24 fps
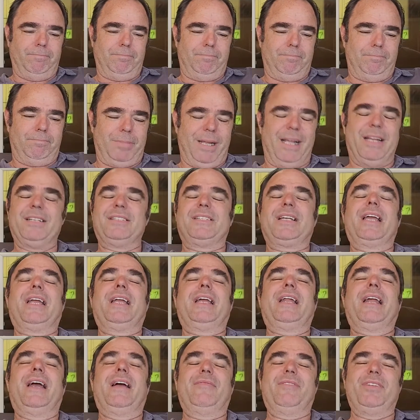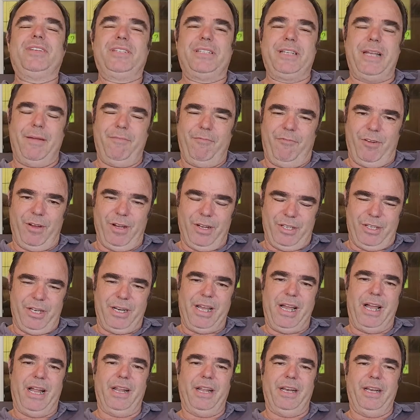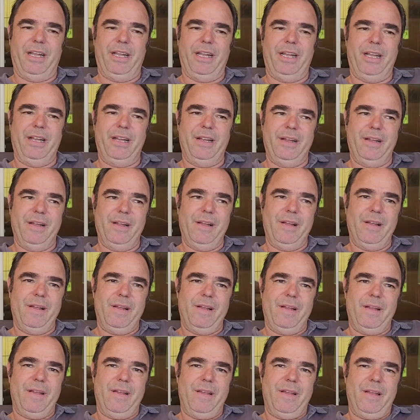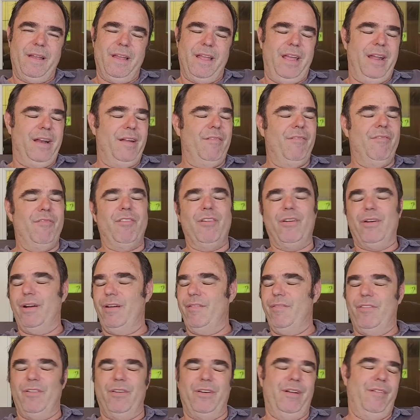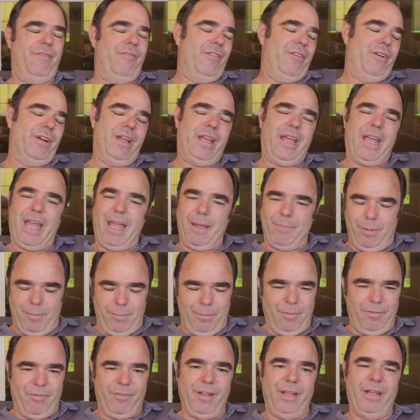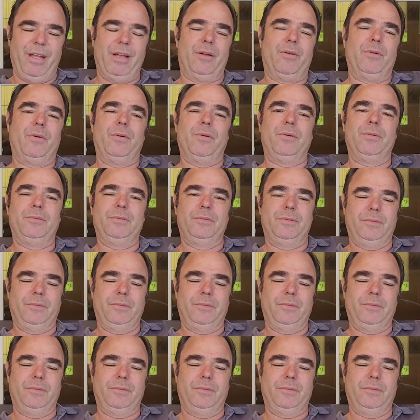because I can have the same functionality in a very, very, very capable vehicle